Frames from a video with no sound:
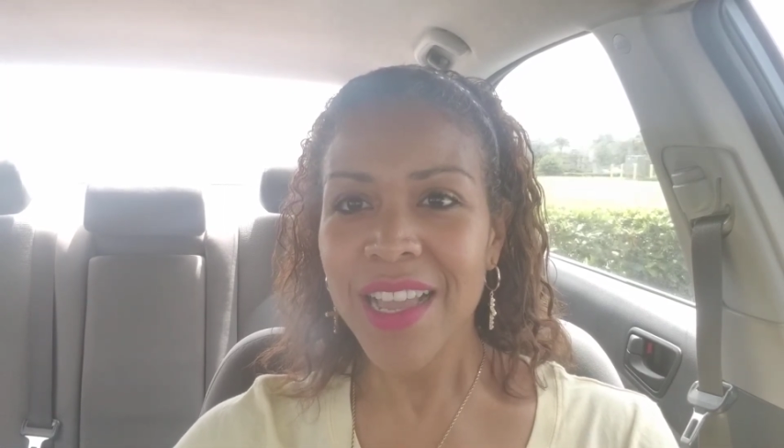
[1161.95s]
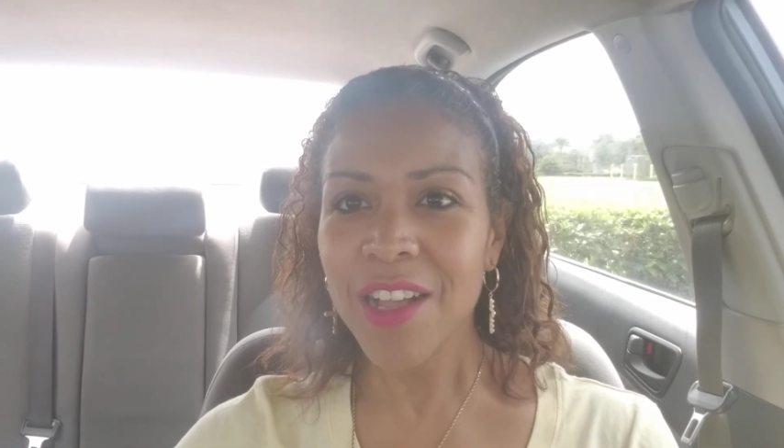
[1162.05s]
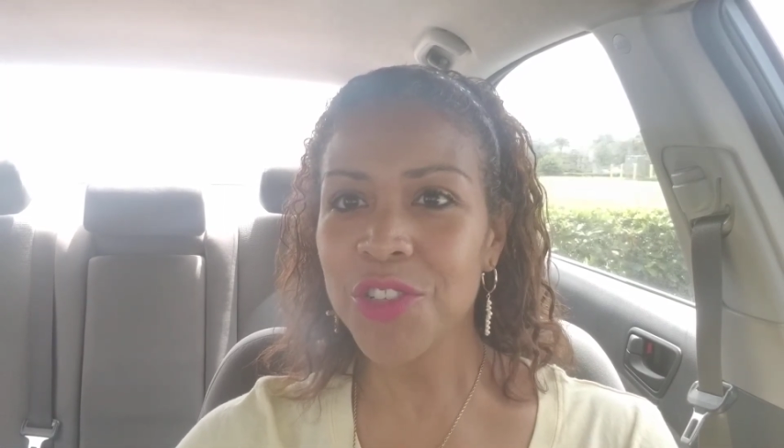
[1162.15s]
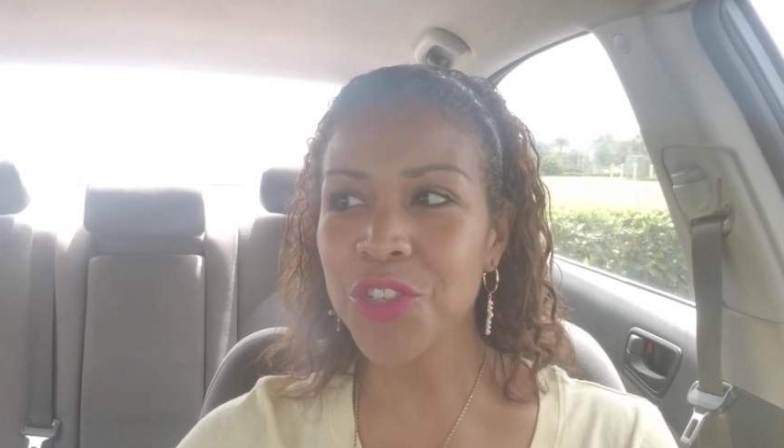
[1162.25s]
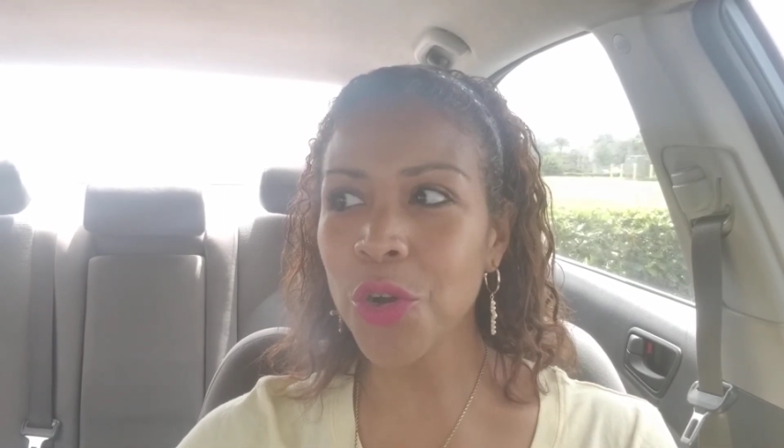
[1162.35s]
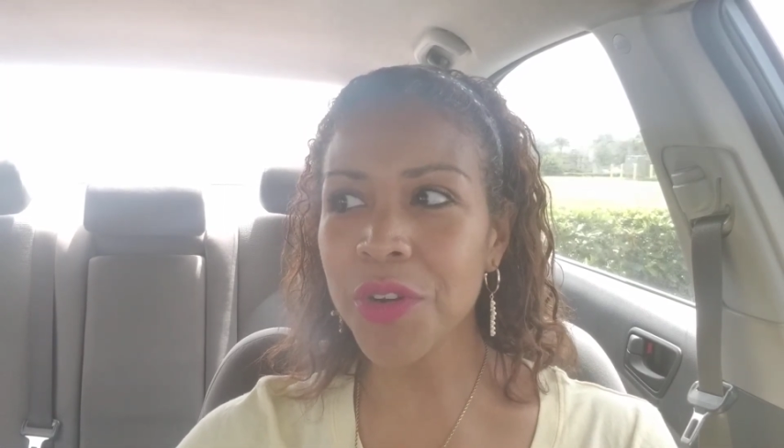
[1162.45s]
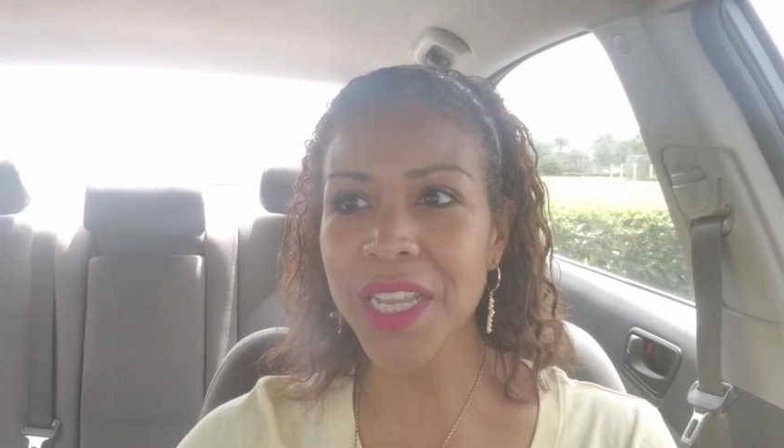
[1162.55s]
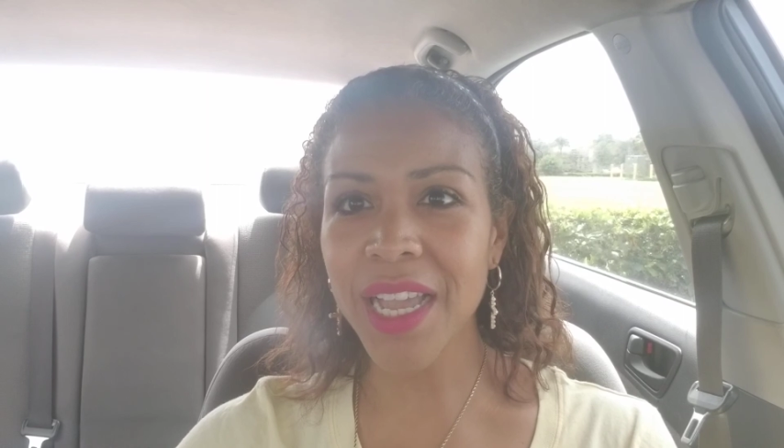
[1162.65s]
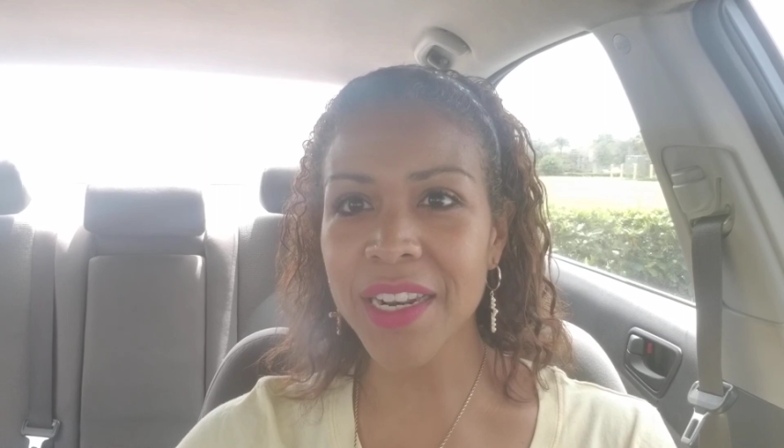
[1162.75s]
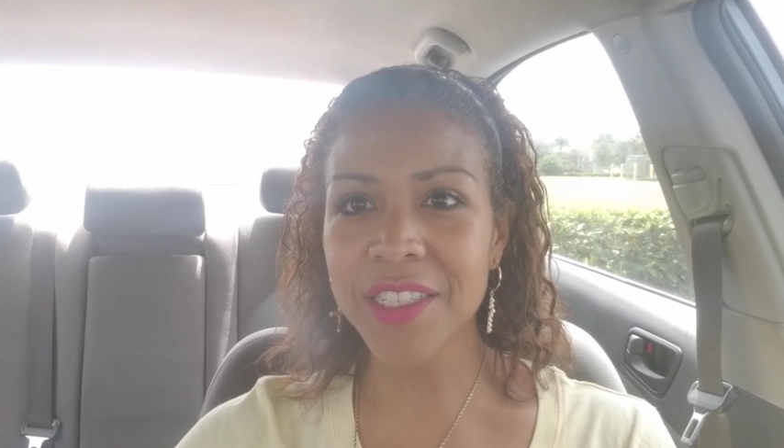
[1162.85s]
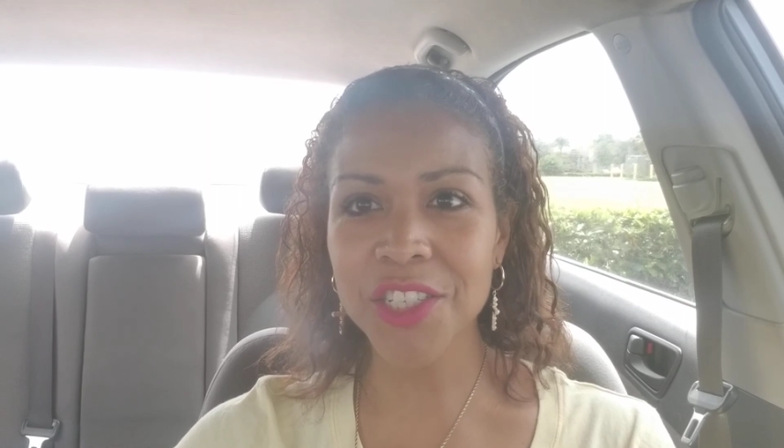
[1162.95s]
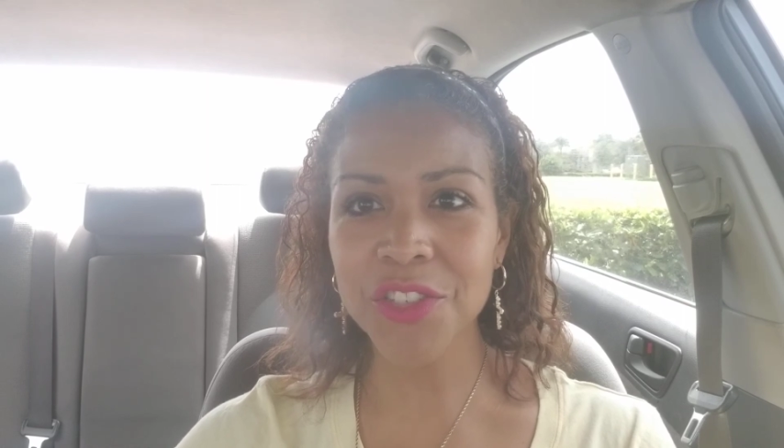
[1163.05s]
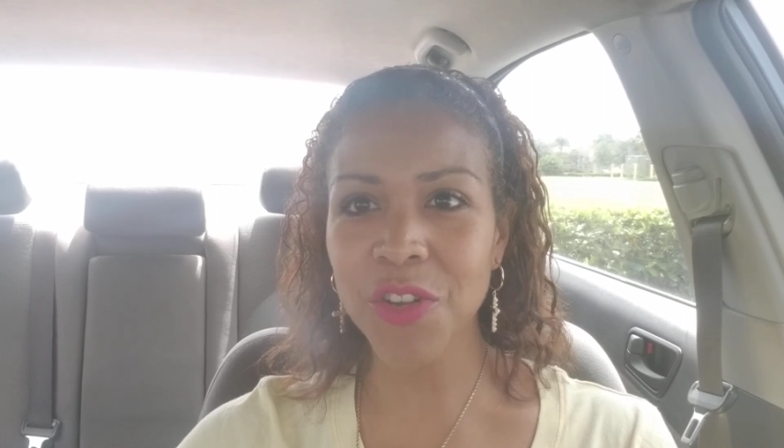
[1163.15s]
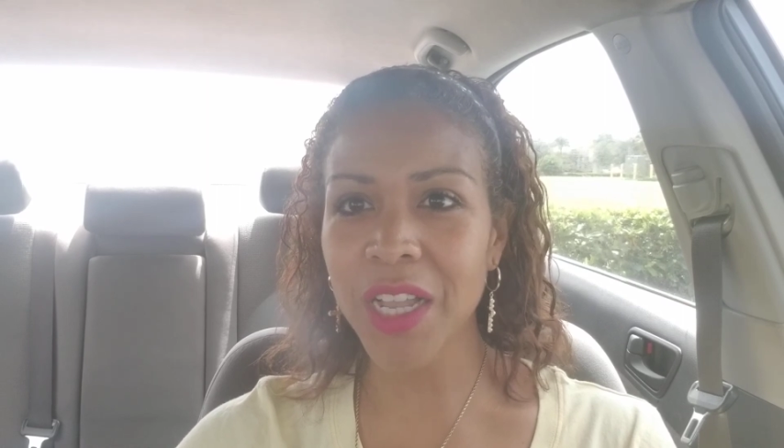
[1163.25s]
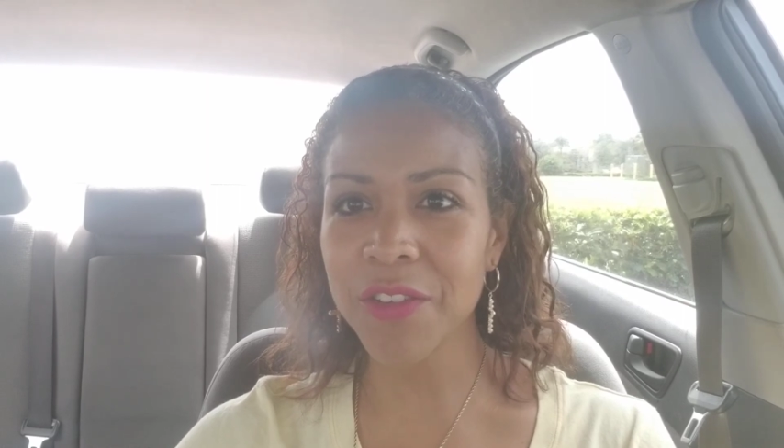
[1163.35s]
How Dory had to
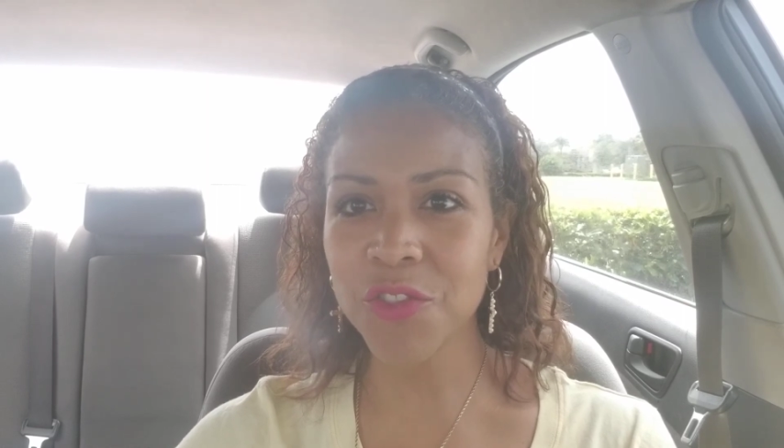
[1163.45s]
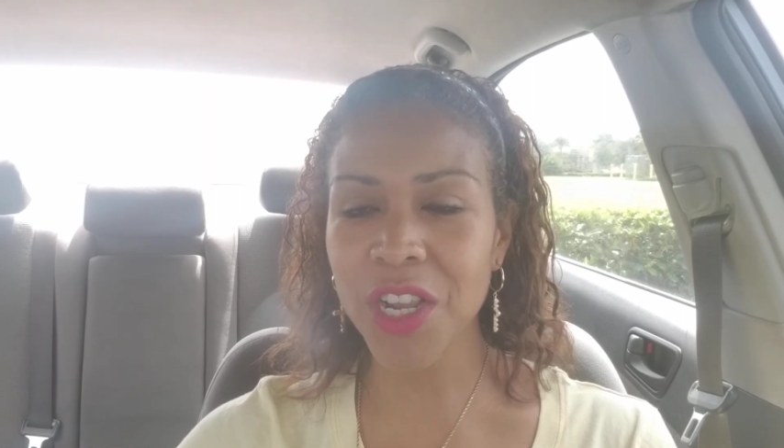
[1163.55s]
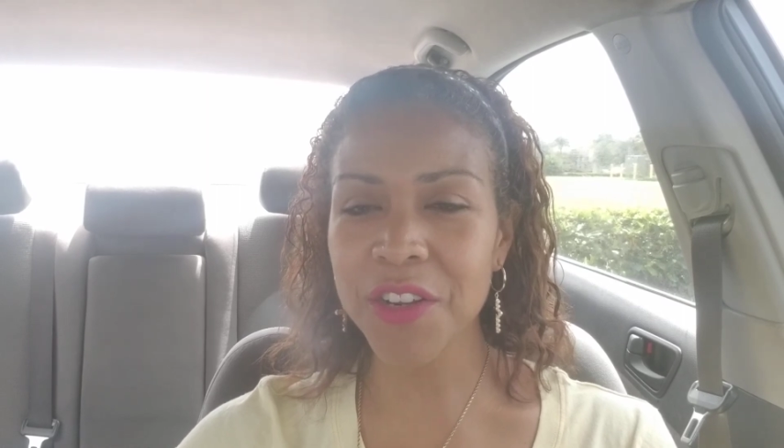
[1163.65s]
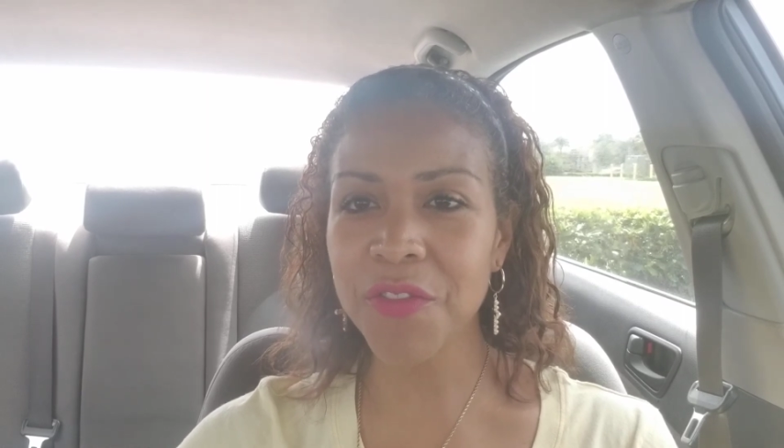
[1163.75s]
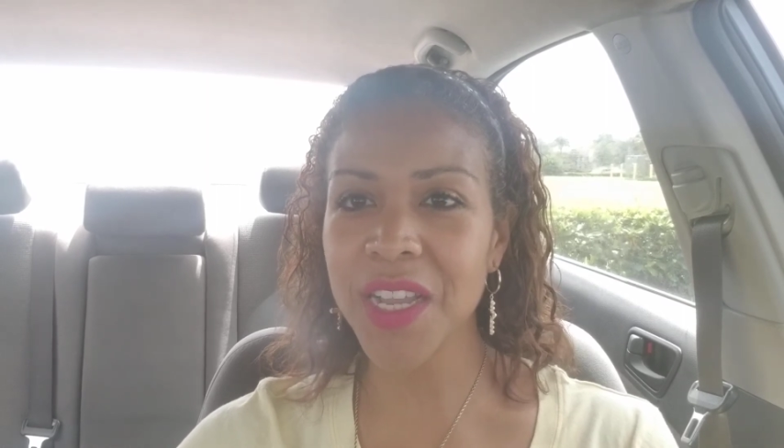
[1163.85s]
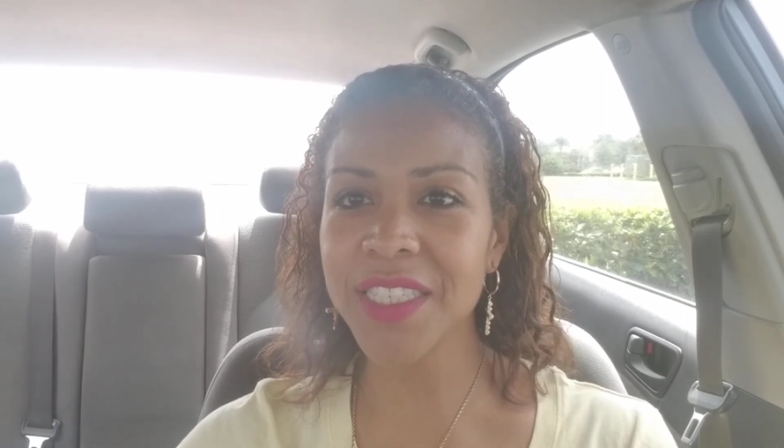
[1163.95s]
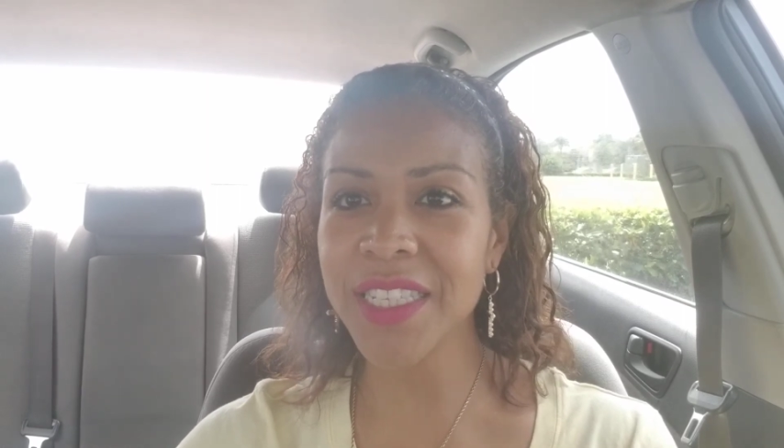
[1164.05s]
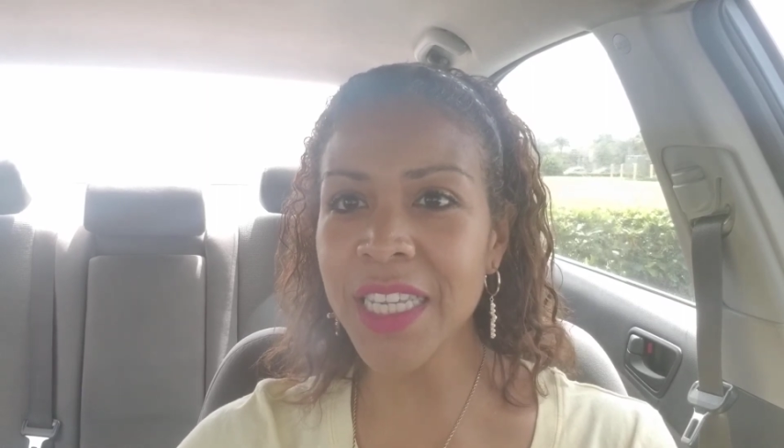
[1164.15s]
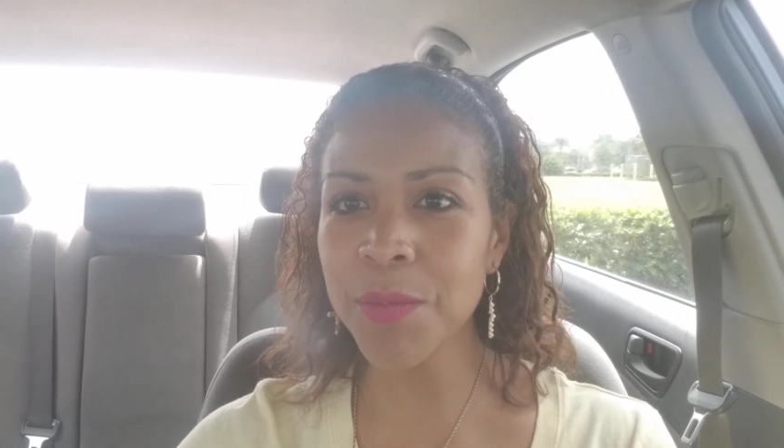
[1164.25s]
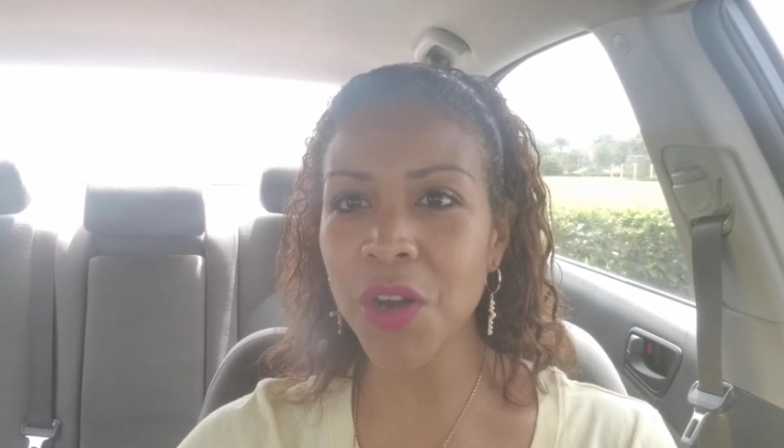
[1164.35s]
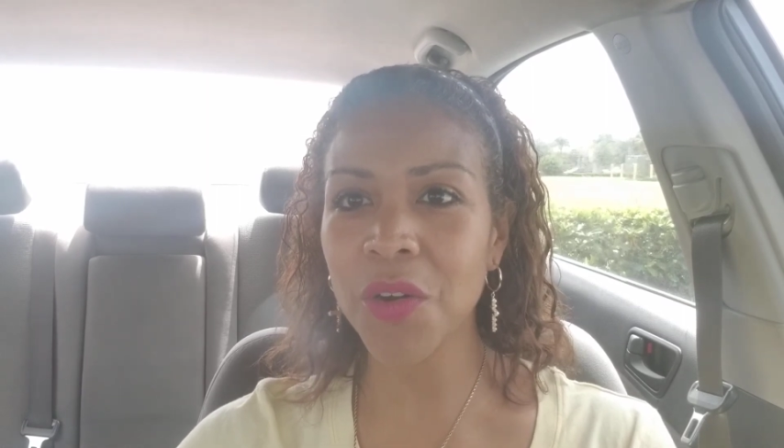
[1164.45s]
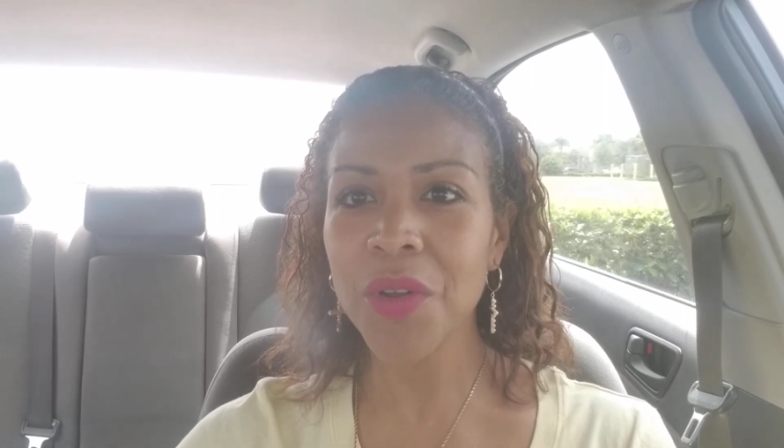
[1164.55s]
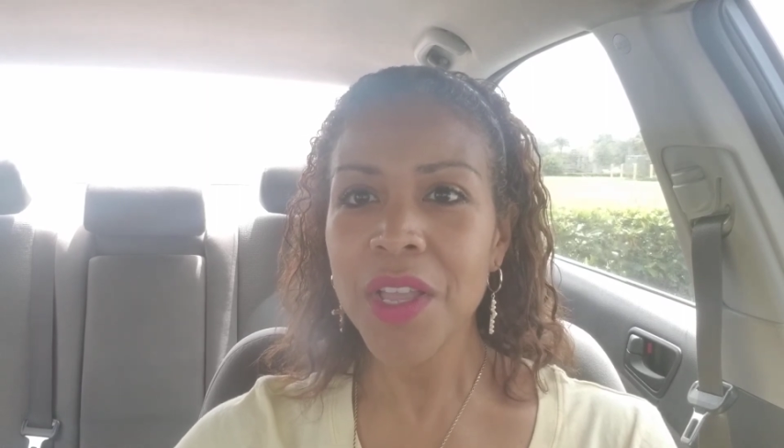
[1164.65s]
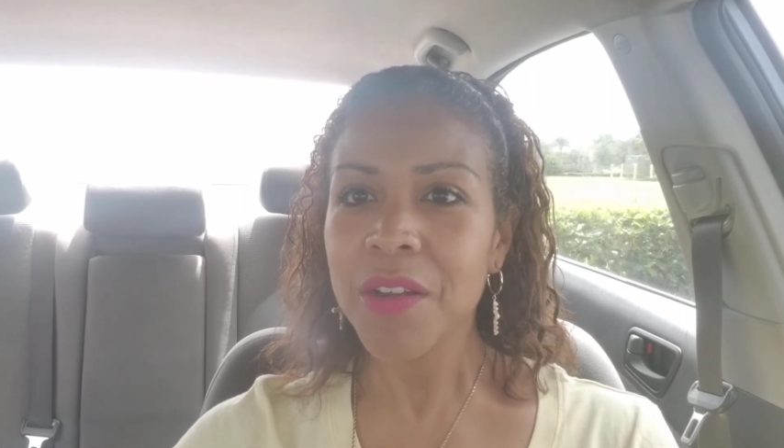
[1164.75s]
just try and find Nemo.